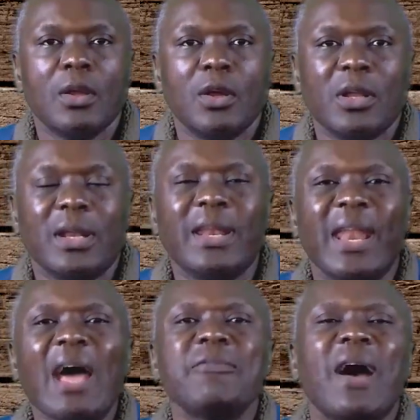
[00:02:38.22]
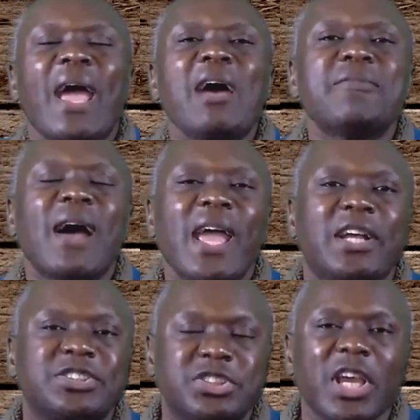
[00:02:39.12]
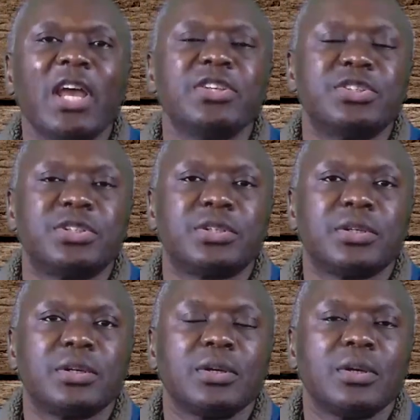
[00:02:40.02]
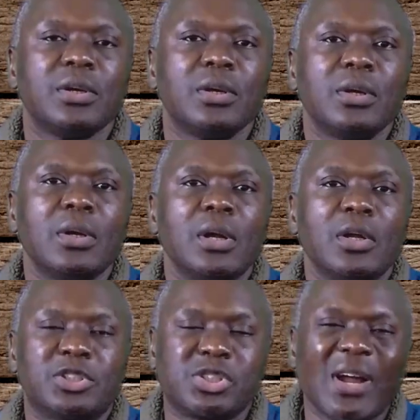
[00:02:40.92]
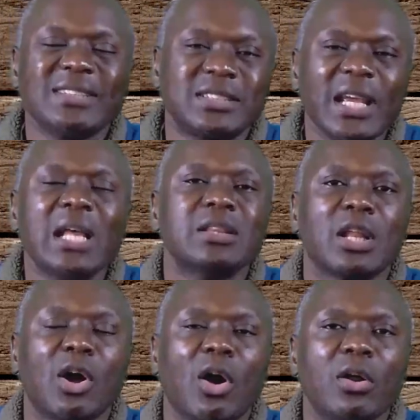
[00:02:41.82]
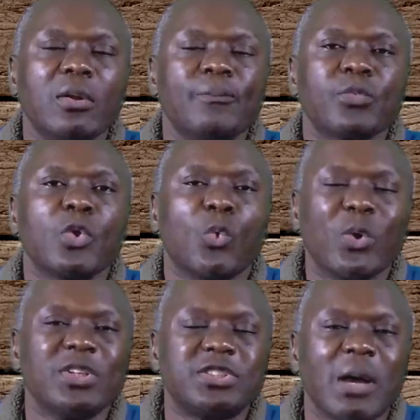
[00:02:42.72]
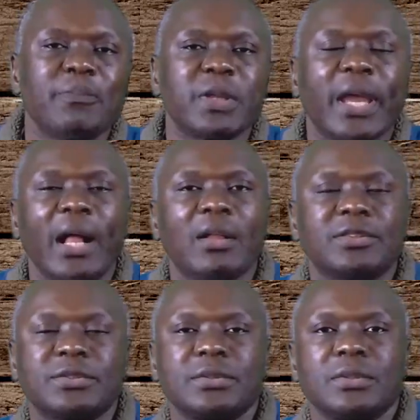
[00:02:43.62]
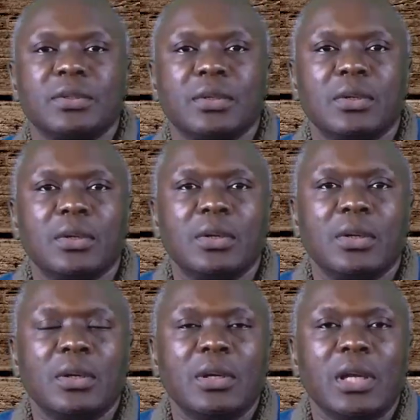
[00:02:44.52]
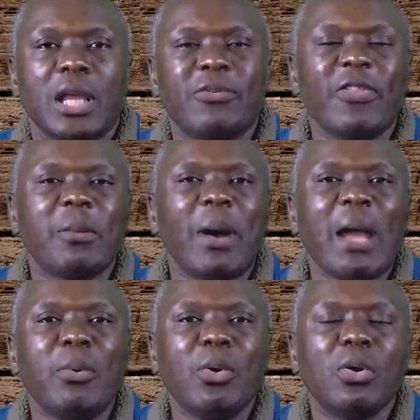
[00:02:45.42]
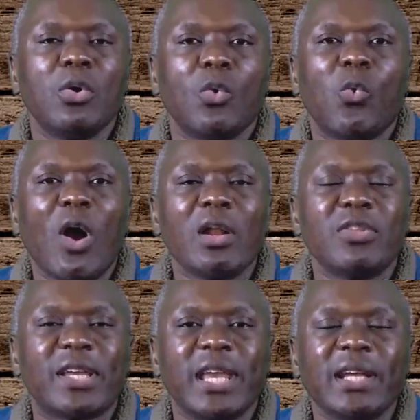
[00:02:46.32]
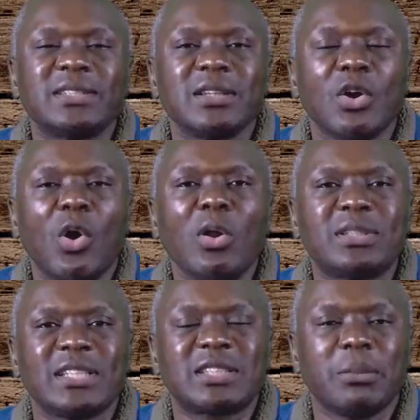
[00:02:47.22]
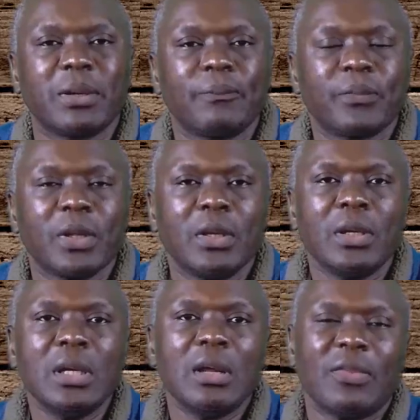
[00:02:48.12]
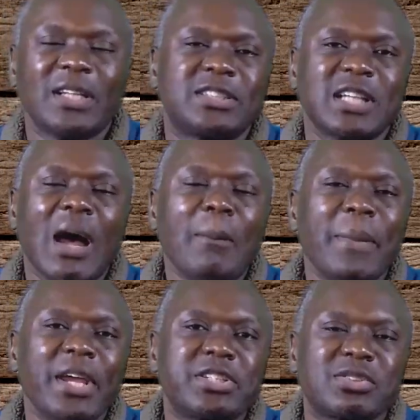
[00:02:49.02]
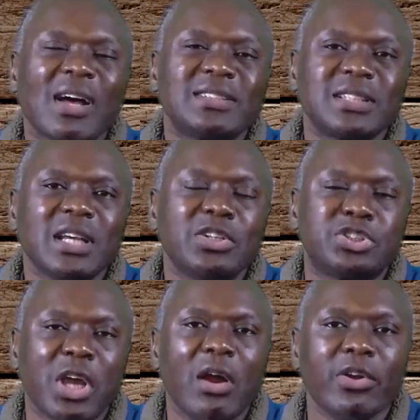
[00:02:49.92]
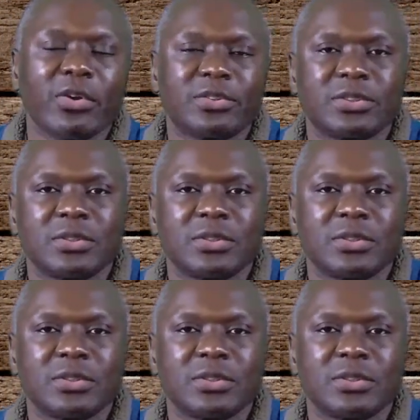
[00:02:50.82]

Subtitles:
Never ever exchange trust in the Lord with something else. Even the Bible warned the kings in the Old Testament that some may trust in chariots